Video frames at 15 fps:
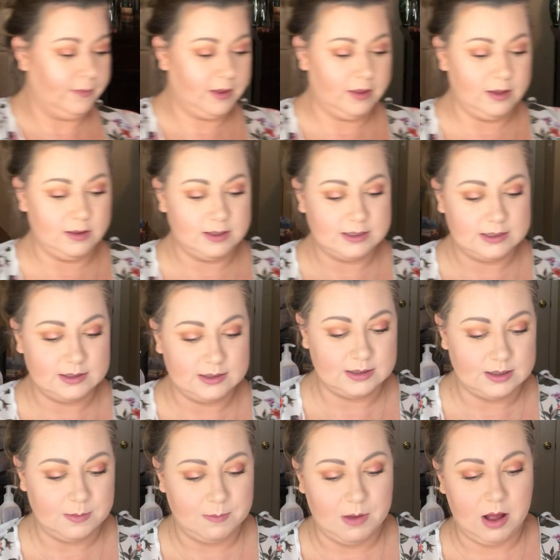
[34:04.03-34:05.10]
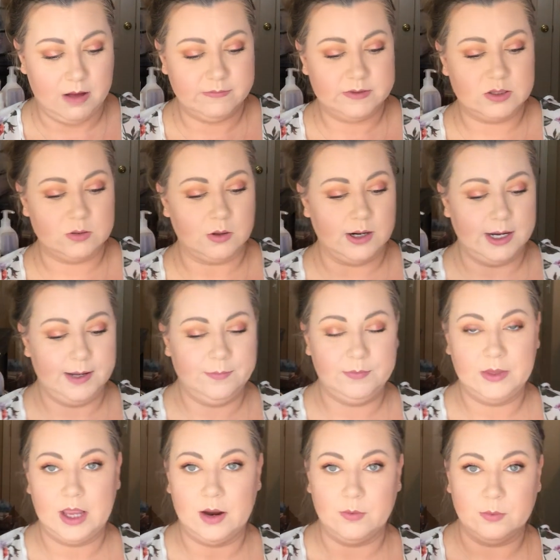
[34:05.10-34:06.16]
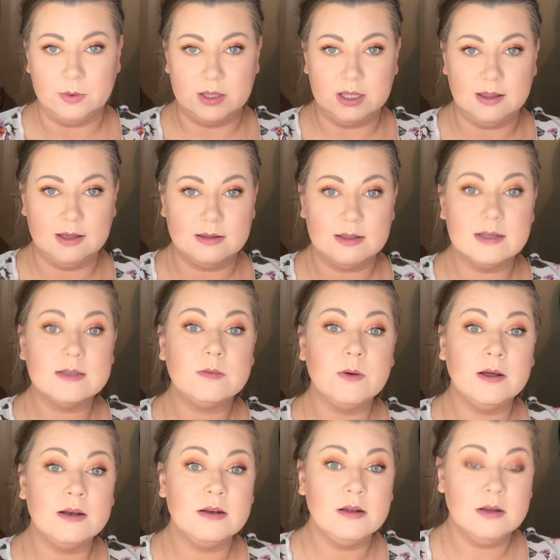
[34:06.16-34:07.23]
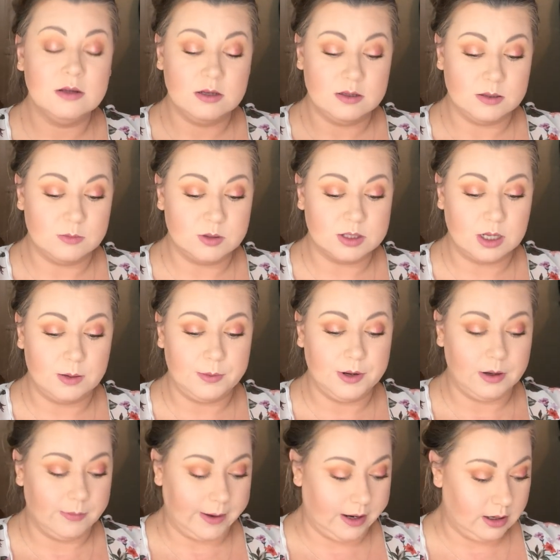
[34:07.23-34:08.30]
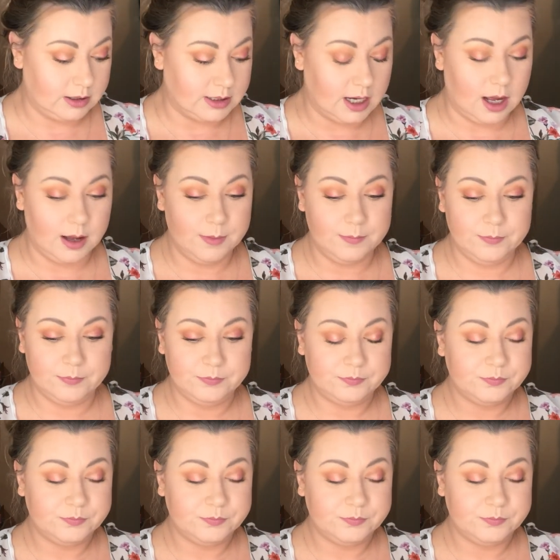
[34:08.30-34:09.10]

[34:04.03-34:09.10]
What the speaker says: I think this the Mauve Story. Yeah, I really like this one. So I'm just gonna put it right on top.